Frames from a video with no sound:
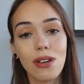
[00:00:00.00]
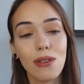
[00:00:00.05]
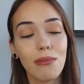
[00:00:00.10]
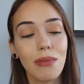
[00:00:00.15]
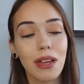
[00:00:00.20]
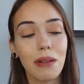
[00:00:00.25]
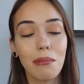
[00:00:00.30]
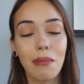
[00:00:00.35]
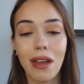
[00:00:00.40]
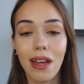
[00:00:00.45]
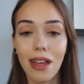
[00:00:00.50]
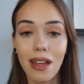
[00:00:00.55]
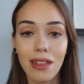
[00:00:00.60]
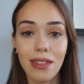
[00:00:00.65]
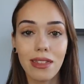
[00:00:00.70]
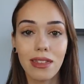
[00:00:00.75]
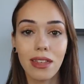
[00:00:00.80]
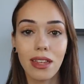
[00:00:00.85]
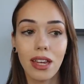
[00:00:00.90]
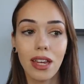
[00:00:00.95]
Don't make
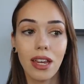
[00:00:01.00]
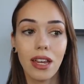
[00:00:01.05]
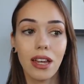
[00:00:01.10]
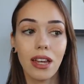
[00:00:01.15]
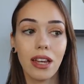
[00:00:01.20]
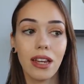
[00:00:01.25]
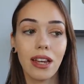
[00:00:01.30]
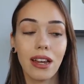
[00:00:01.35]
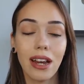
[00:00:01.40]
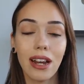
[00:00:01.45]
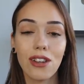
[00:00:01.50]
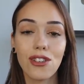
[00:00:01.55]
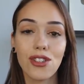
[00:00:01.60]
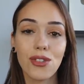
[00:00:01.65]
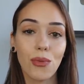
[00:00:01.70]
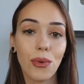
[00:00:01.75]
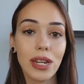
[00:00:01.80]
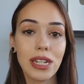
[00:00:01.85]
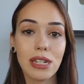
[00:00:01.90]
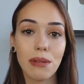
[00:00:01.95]
meth. He kind of
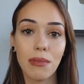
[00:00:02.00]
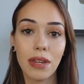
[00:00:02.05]
just winked